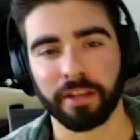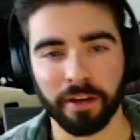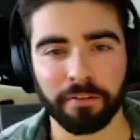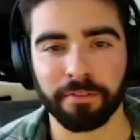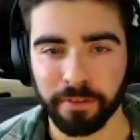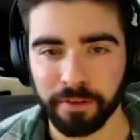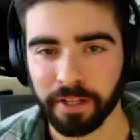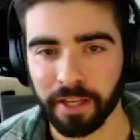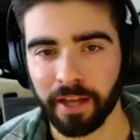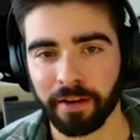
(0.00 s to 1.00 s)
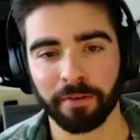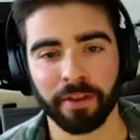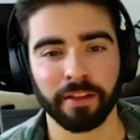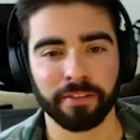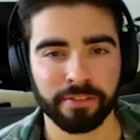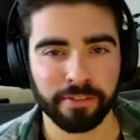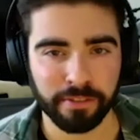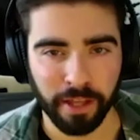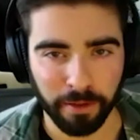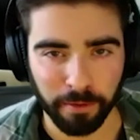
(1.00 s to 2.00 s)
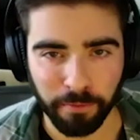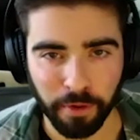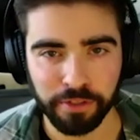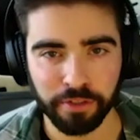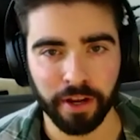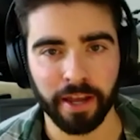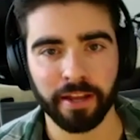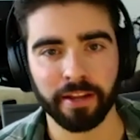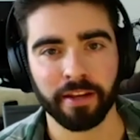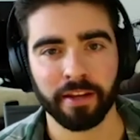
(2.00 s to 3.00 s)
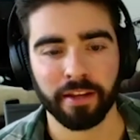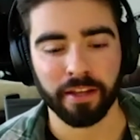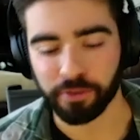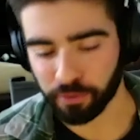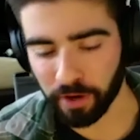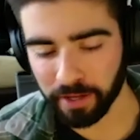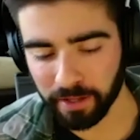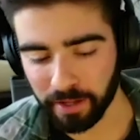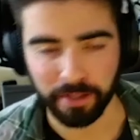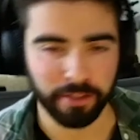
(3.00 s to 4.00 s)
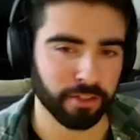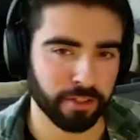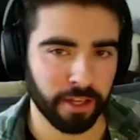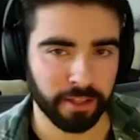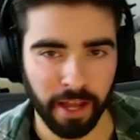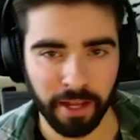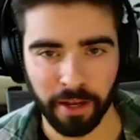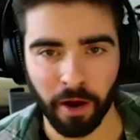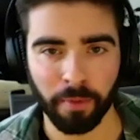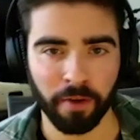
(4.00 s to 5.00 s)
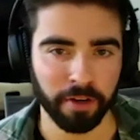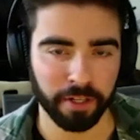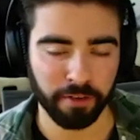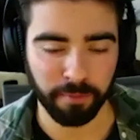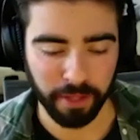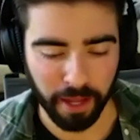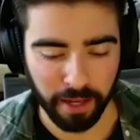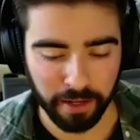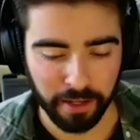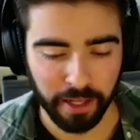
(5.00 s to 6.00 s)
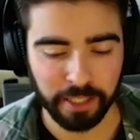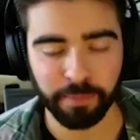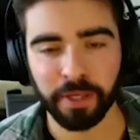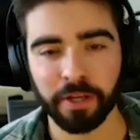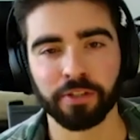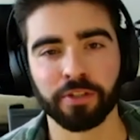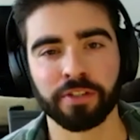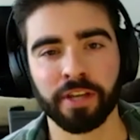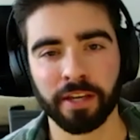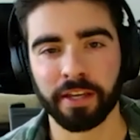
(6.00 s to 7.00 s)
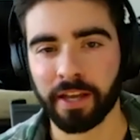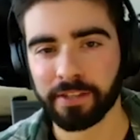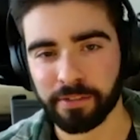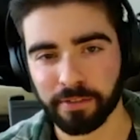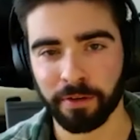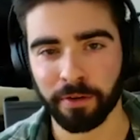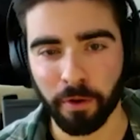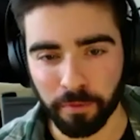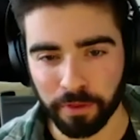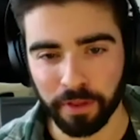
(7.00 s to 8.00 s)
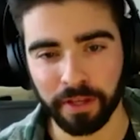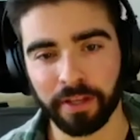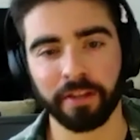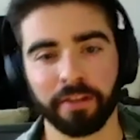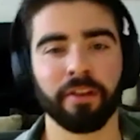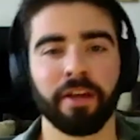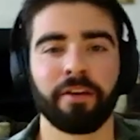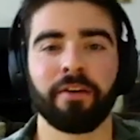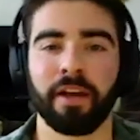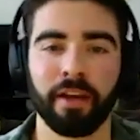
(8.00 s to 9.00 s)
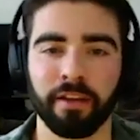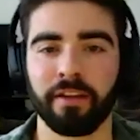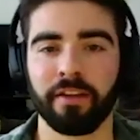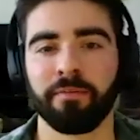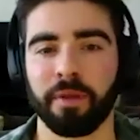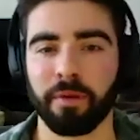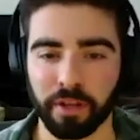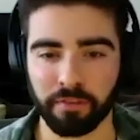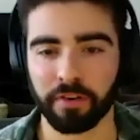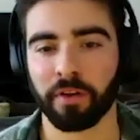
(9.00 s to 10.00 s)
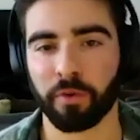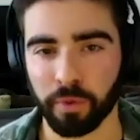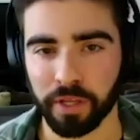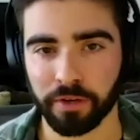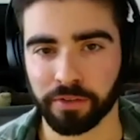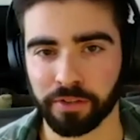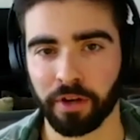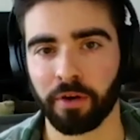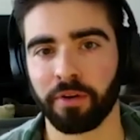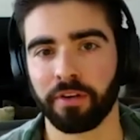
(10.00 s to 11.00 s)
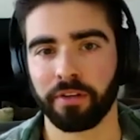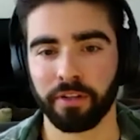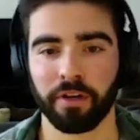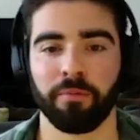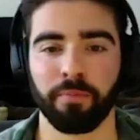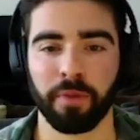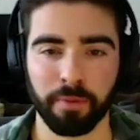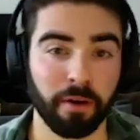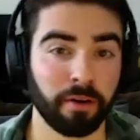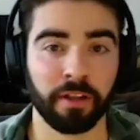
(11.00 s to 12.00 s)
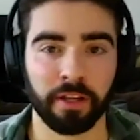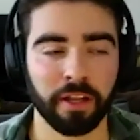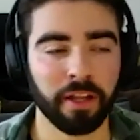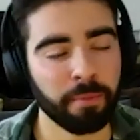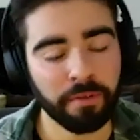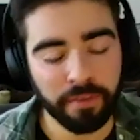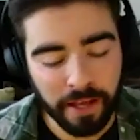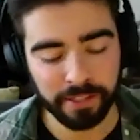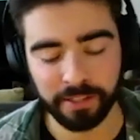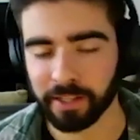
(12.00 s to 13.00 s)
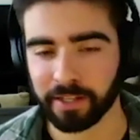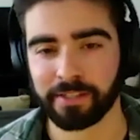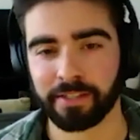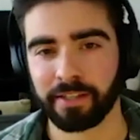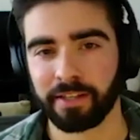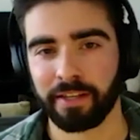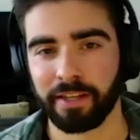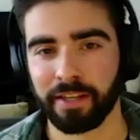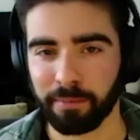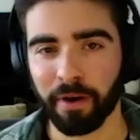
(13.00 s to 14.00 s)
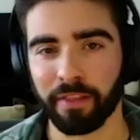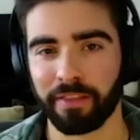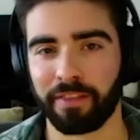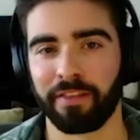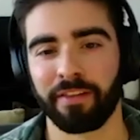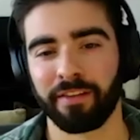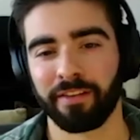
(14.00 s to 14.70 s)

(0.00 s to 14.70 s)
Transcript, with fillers: that gut feeling you get or that, that little voice in your head is right. And just like that, oh, I'm not ready to give up yet. It's because you second guess it you overthink it and you're like, okay, you gotta give it another week or so and you know, maybe I'll click it. But if it hasn't clicked in the month,